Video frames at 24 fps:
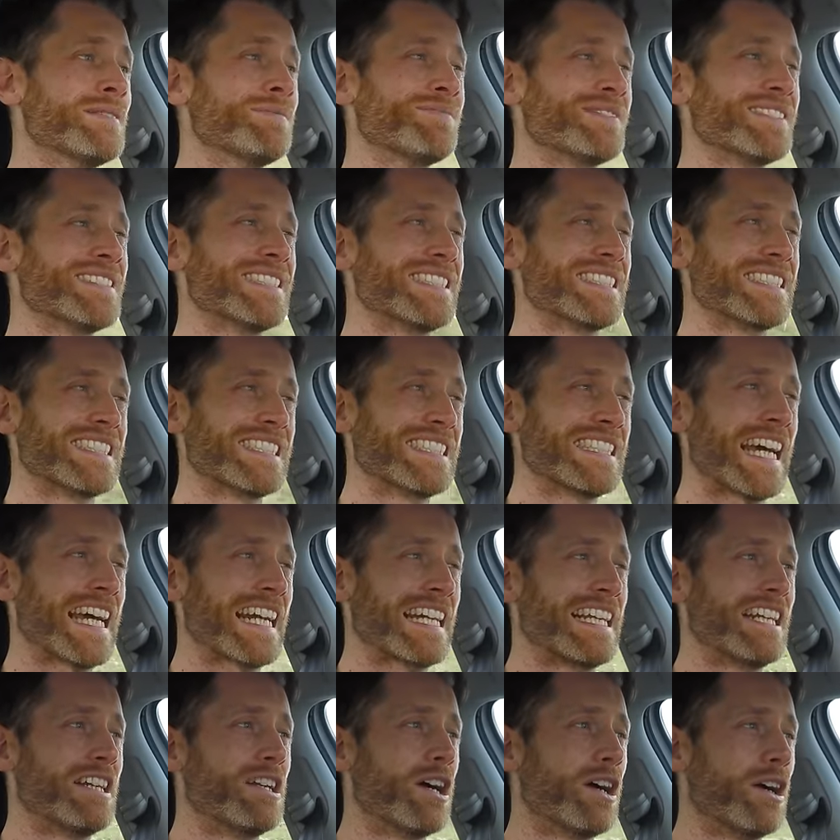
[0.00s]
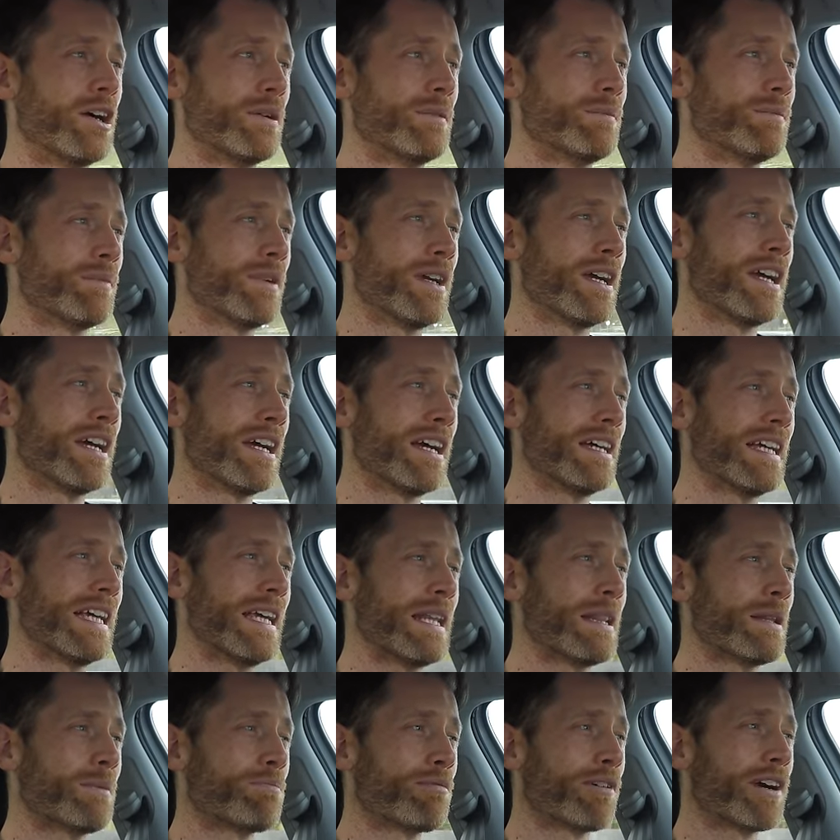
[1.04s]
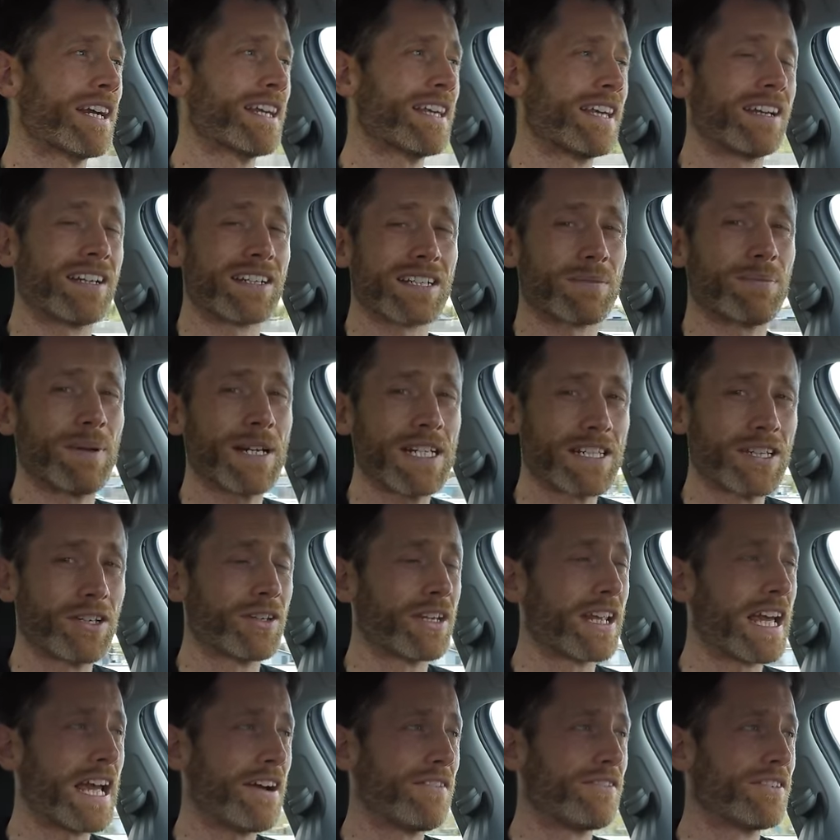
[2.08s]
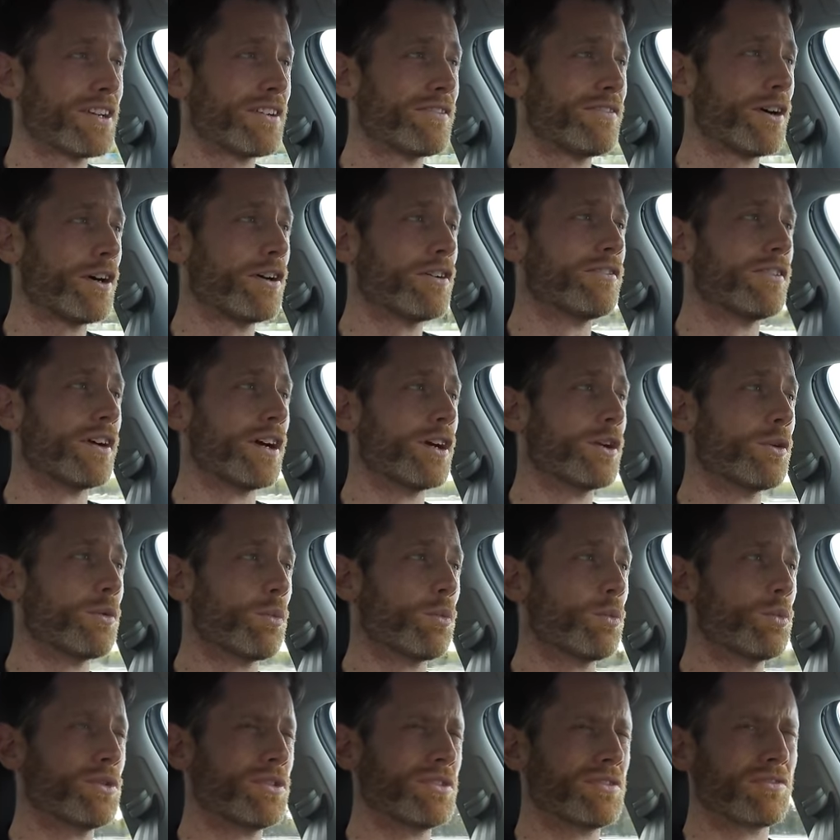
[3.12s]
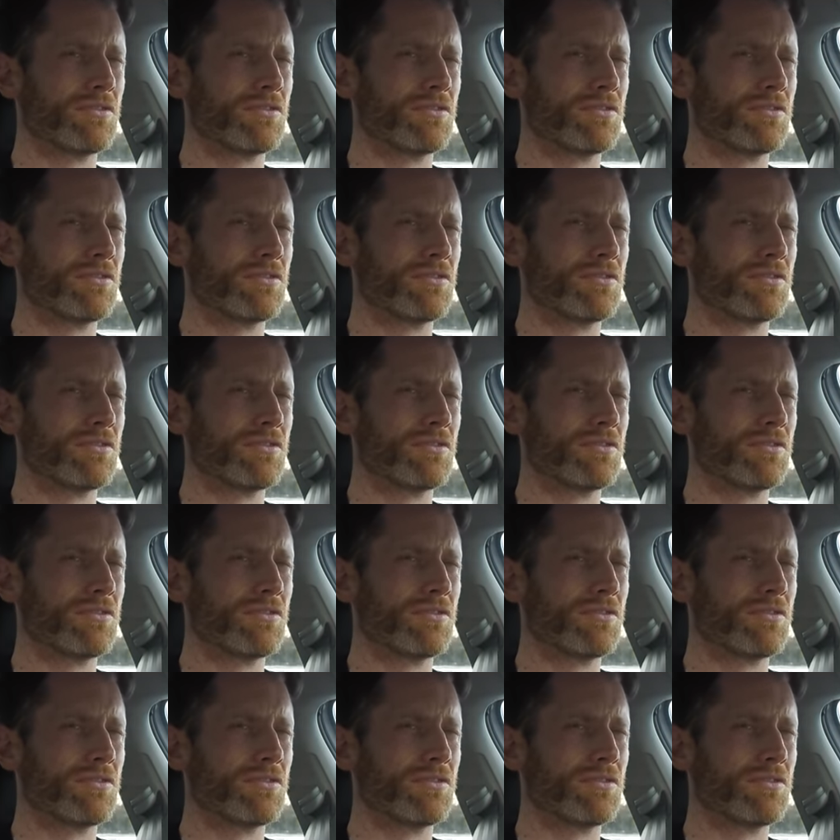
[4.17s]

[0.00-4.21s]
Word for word: no, sadly not. The braking, especially on the heavier Volvo, was